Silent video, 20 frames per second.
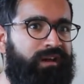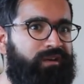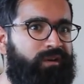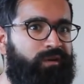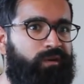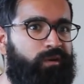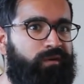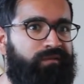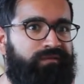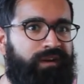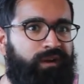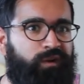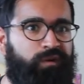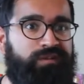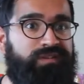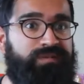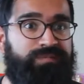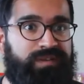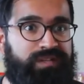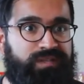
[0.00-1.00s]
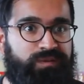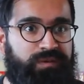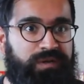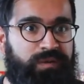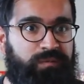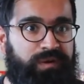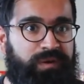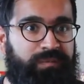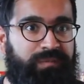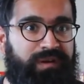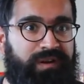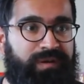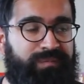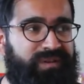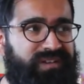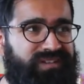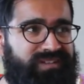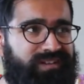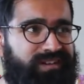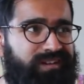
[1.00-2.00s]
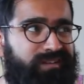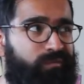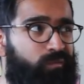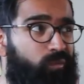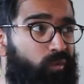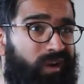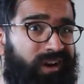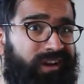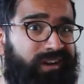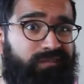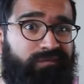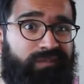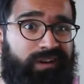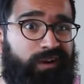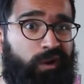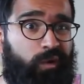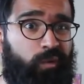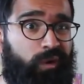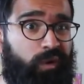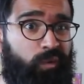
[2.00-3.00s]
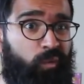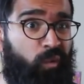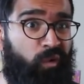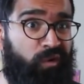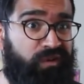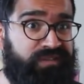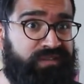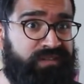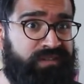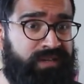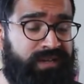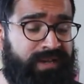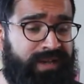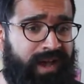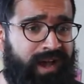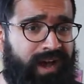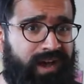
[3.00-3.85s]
I don't know if I could speak to anyone about it because I didn't really know what it was.